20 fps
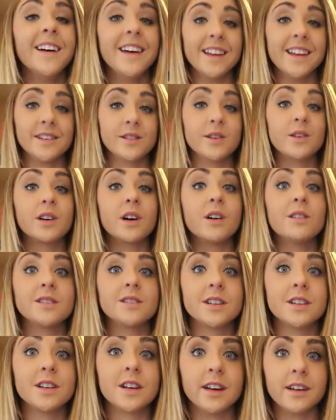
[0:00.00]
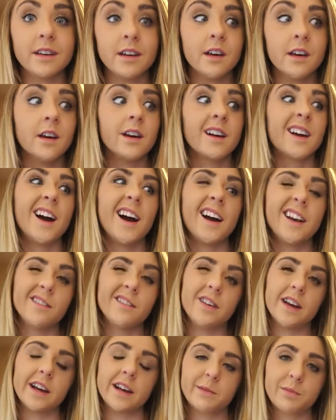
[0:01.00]
And so it goes into like kind
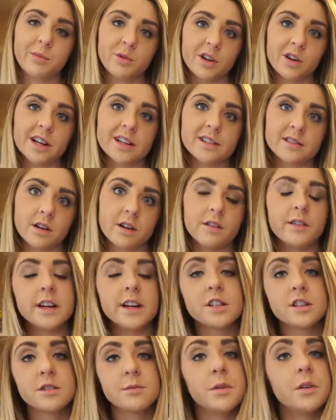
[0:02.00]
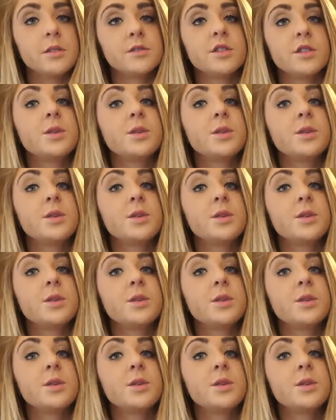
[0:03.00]
of like pre-starvation mode.